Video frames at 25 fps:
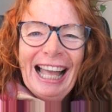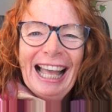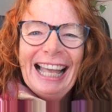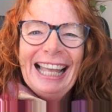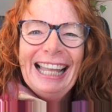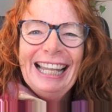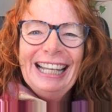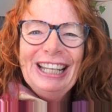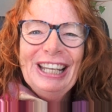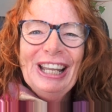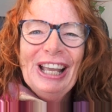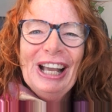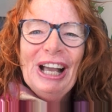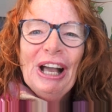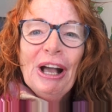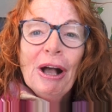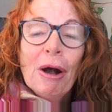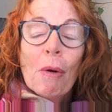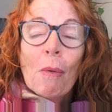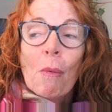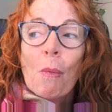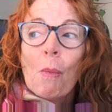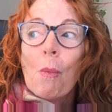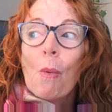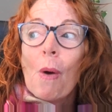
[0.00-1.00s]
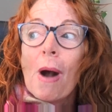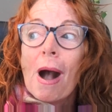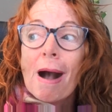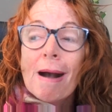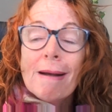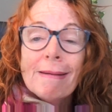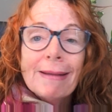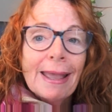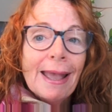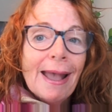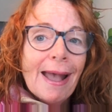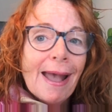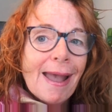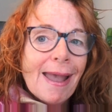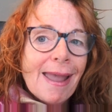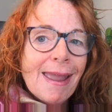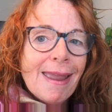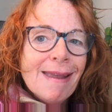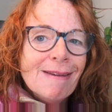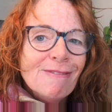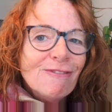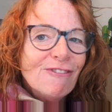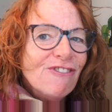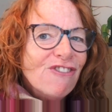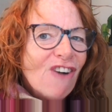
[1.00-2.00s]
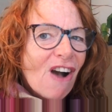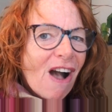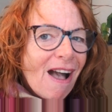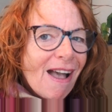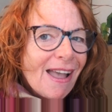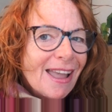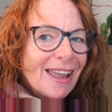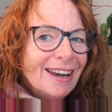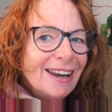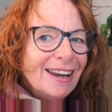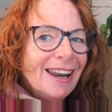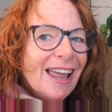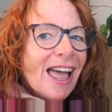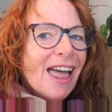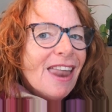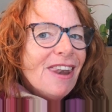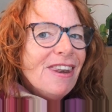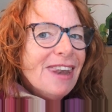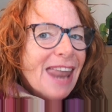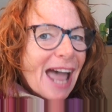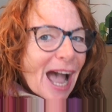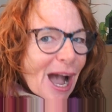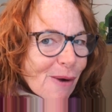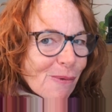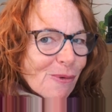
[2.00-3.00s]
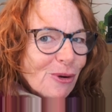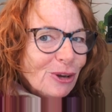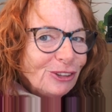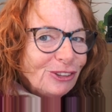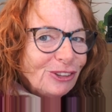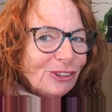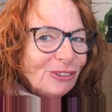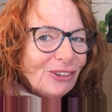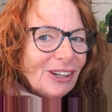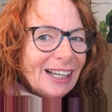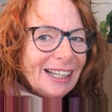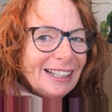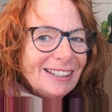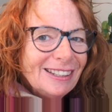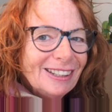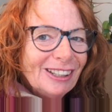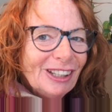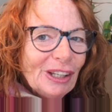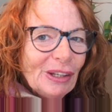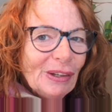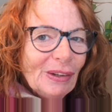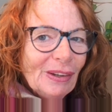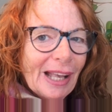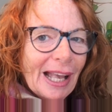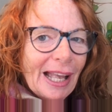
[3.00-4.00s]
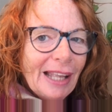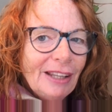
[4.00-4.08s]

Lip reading: And yeah, okay, fine. Now what do I do? And